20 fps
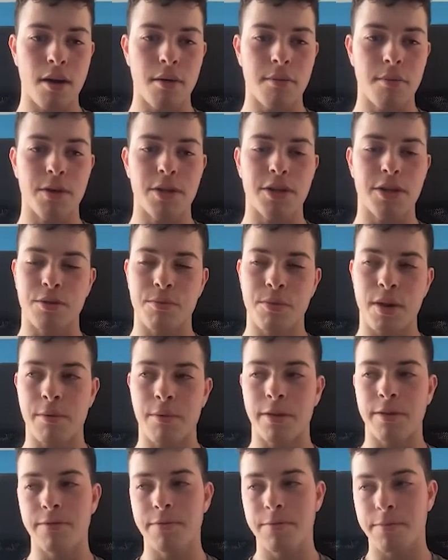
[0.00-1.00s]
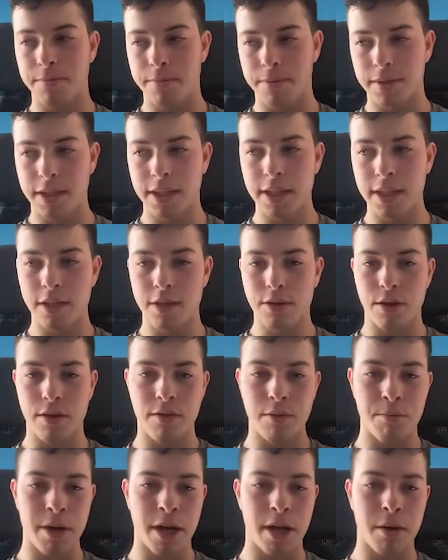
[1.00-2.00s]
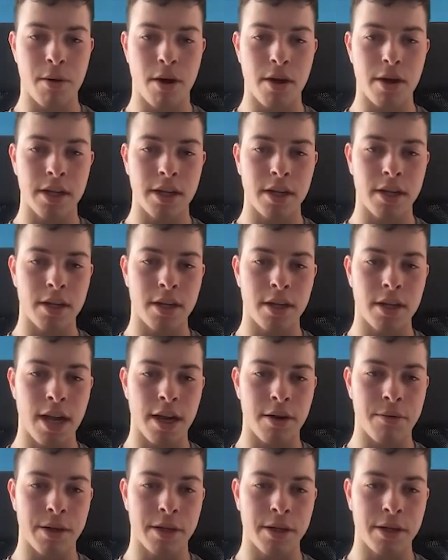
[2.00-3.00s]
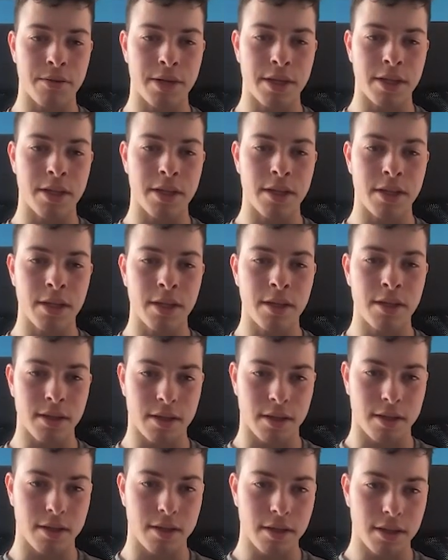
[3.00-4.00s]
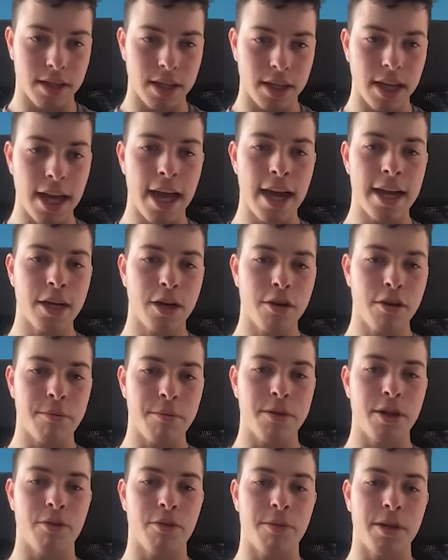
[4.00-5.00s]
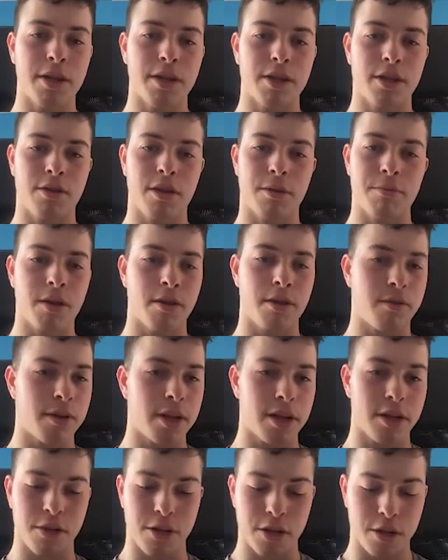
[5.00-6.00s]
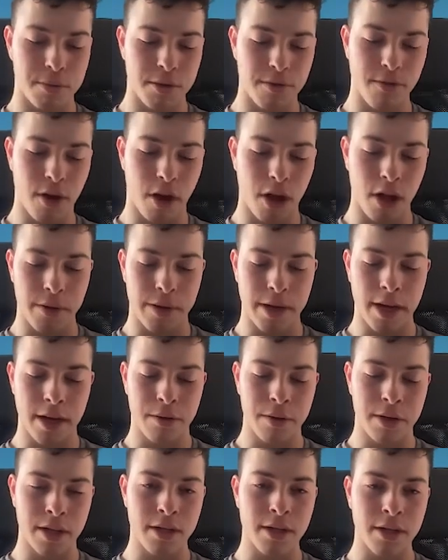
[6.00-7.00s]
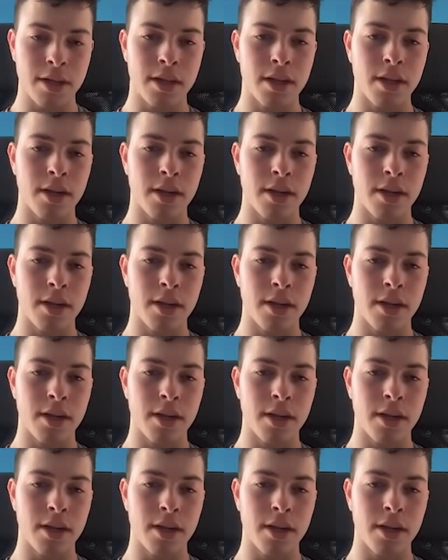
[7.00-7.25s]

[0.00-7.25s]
which is why we've seen a sort of a bear market in equities recently, and crypto, because crypto has just been following equities.